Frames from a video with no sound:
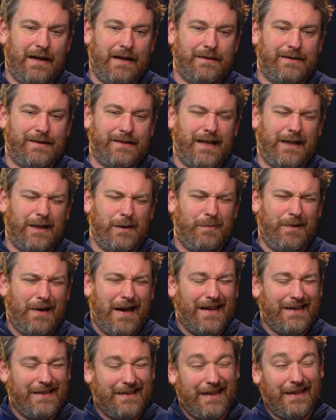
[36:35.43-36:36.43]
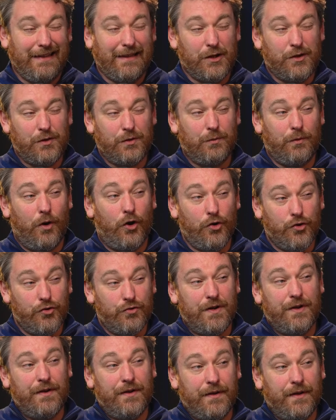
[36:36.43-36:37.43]
celebrate, I think,
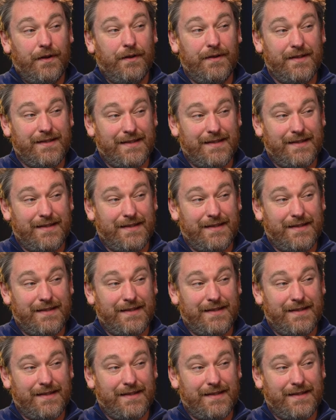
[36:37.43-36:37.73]
the